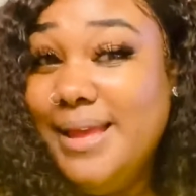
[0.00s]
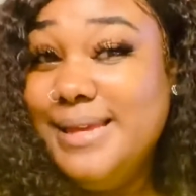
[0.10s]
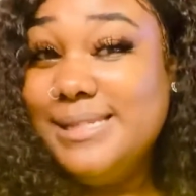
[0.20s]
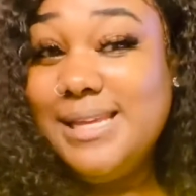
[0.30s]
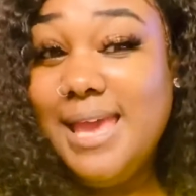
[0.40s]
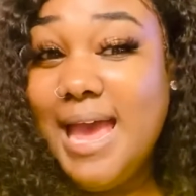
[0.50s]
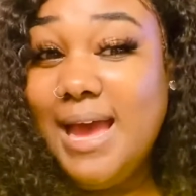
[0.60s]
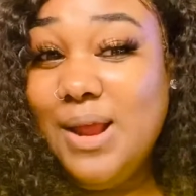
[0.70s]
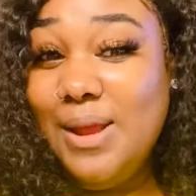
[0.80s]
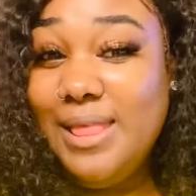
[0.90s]
So yeah, I
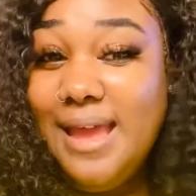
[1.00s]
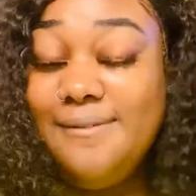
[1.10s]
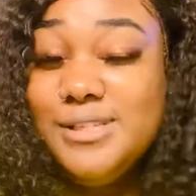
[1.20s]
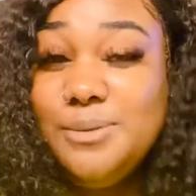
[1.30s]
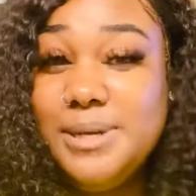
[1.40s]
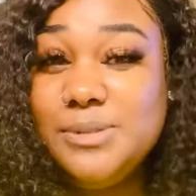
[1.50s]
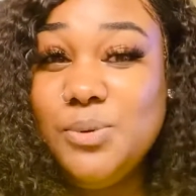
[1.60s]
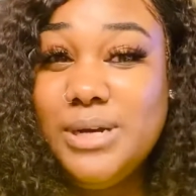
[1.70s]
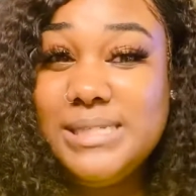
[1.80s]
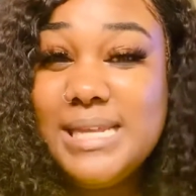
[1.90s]
don't really have too much
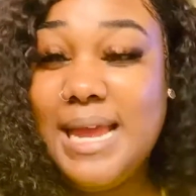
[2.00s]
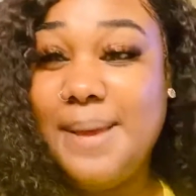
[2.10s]
more to say